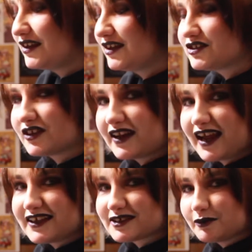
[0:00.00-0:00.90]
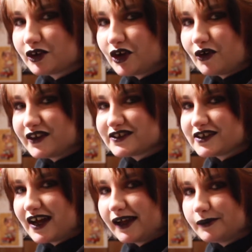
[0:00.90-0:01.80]
so that it has somewhere to go that's
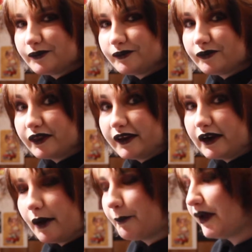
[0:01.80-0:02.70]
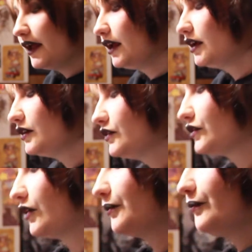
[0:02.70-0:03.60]
not the dump.
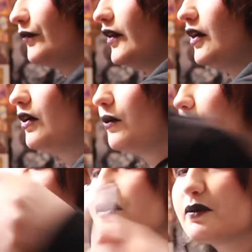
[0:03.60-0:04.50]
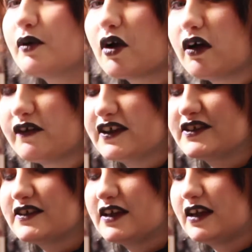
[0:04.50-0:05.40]
So we're just going to put all of
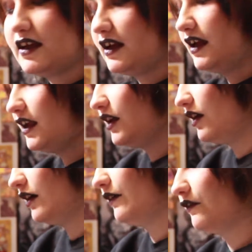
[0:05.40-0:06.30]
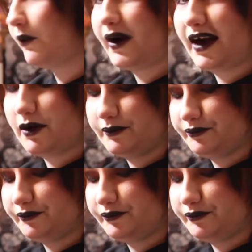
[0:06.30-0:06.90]
this here for right now.